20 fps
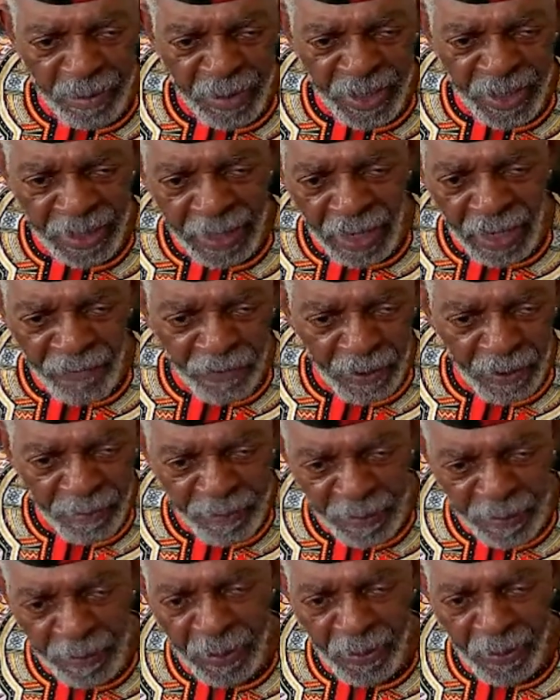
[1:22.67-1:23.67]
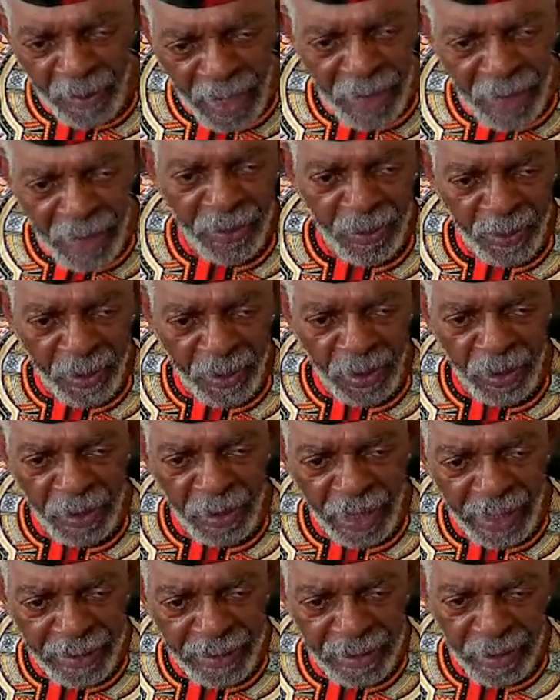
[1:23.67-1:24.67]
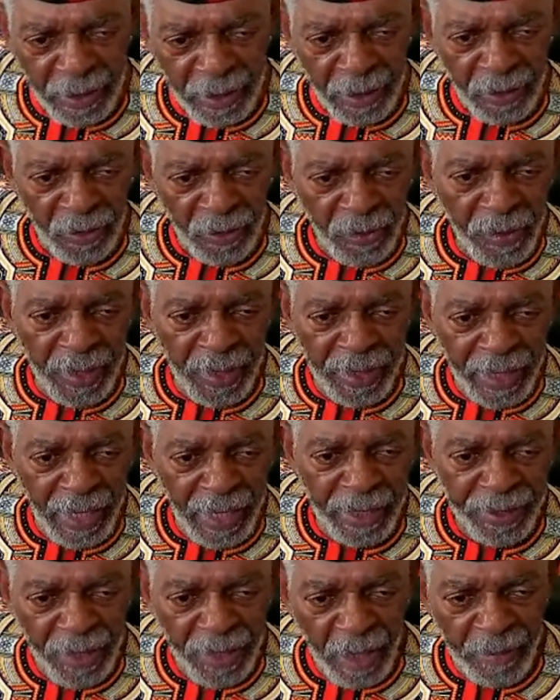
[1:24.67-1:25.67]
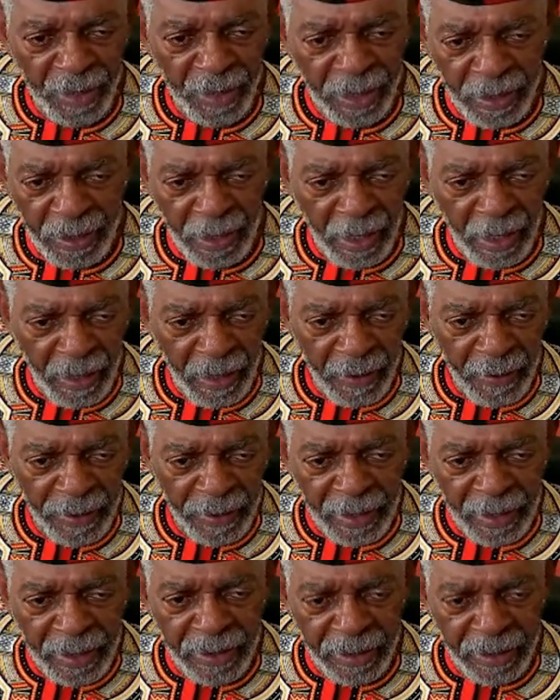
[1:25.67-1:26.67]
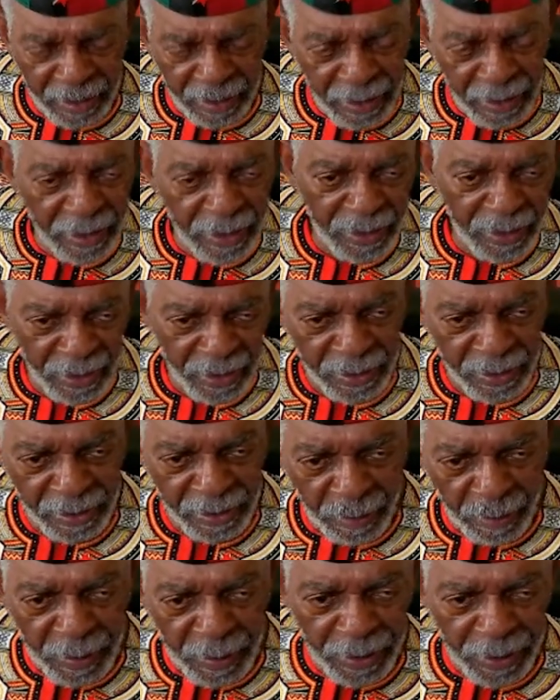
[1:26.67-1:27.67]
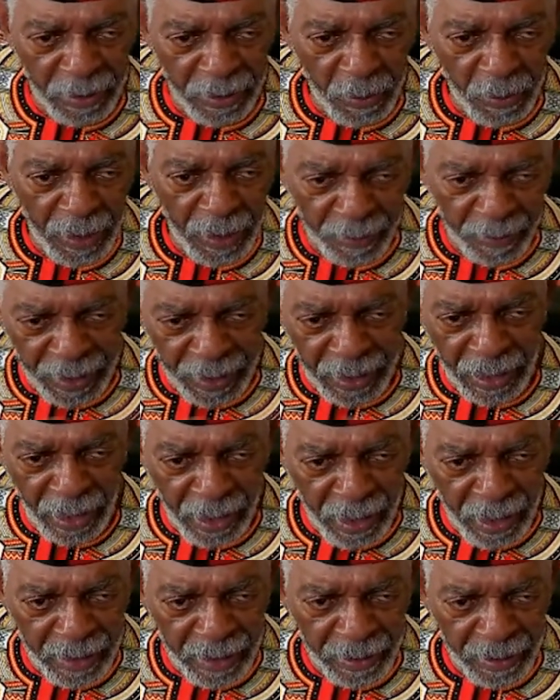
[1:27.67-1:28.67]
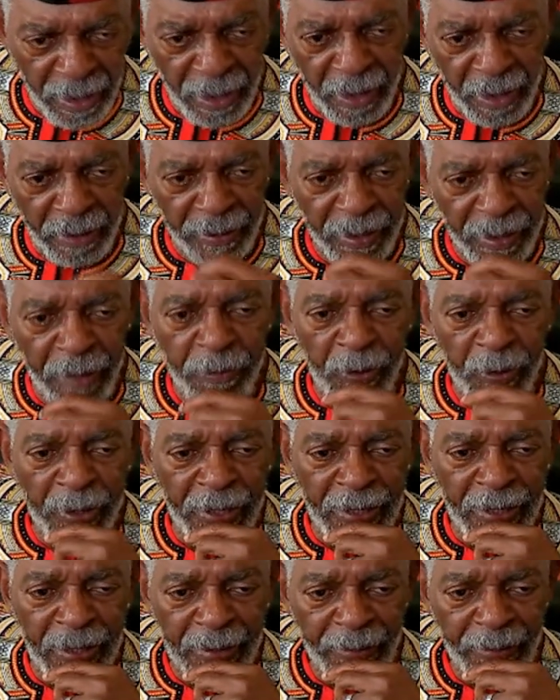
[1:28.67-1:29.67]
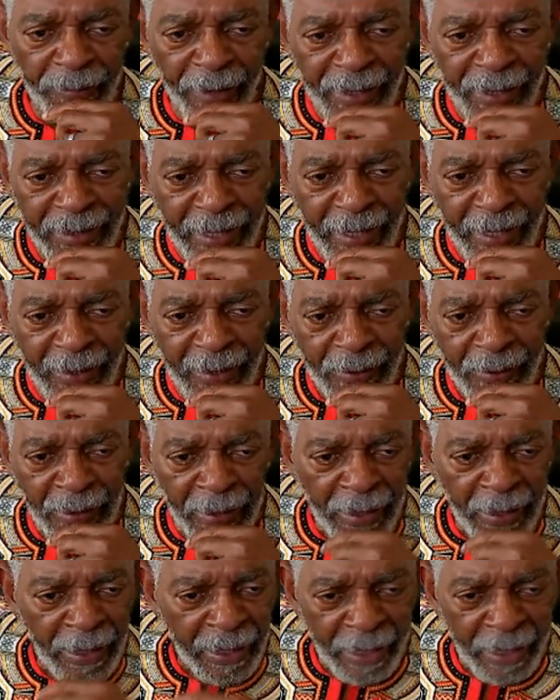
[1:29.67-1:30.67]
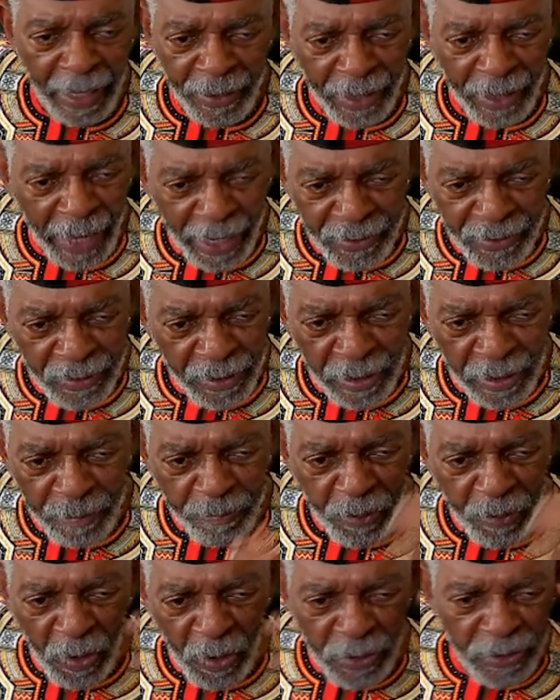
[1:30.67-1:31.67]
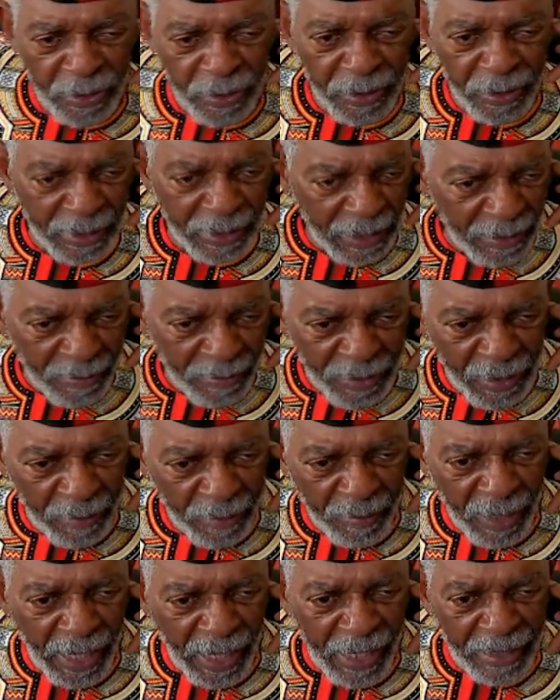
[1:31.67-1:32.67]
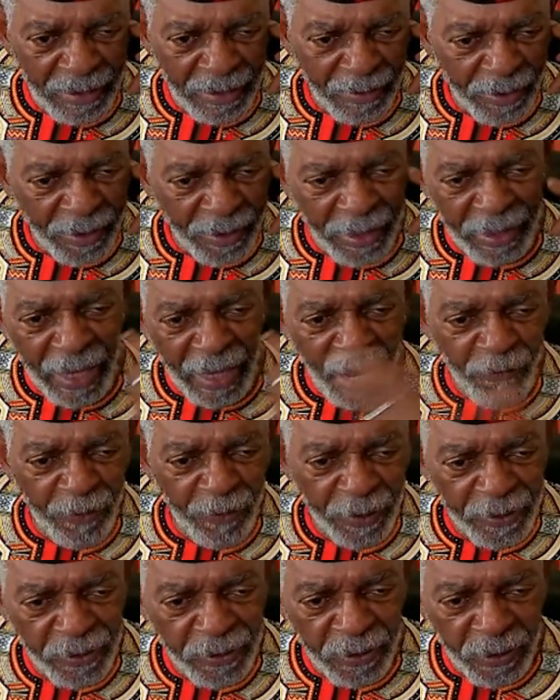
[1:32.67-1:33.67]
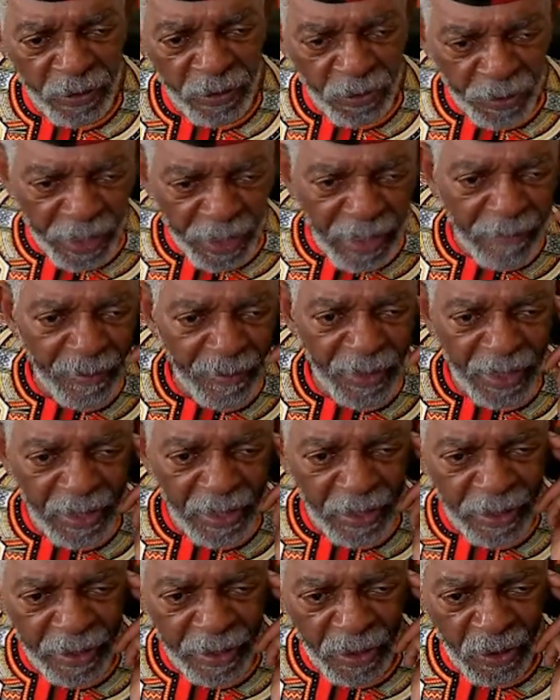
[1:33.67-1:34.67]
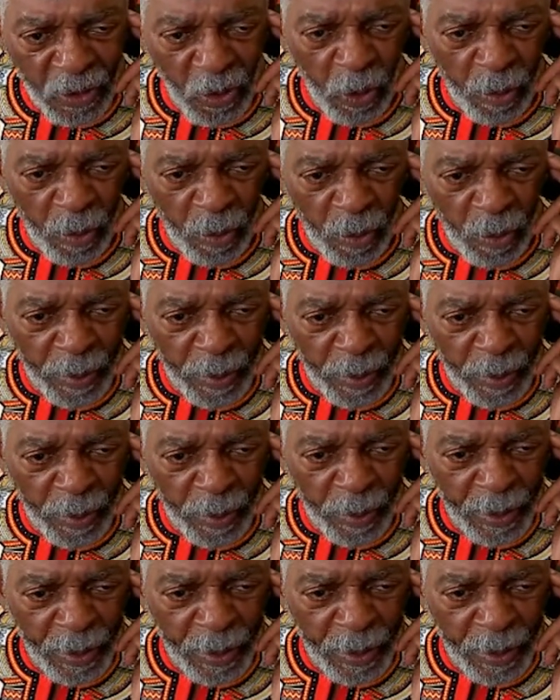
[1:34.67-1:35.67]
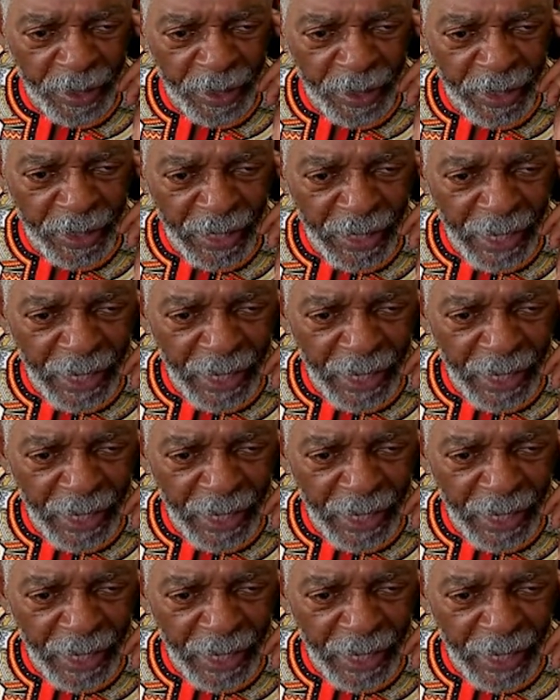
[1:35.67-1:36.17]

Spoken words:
million African people around the world, had created economic entities similar to what we are emulating right now, had actually purchased steamship lines so that Africans could trade with each other globally, had